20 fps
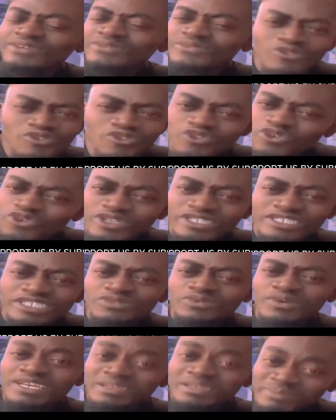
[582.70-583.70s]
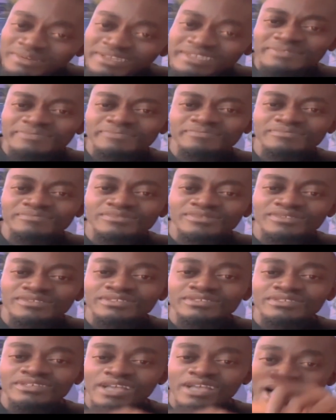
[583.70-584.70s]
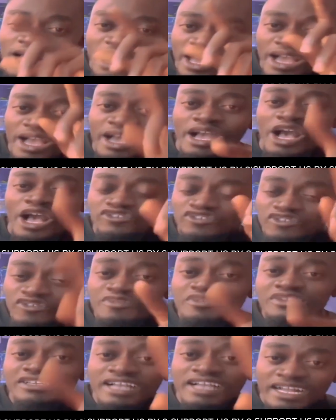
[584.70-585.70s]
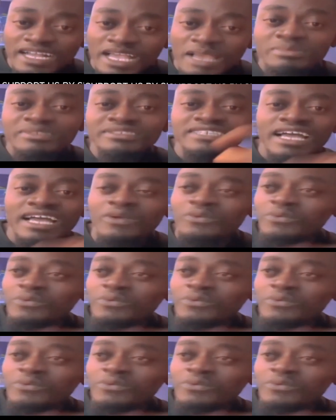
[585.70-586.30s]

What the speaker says: As of the Kakabisa, when you reach here and there.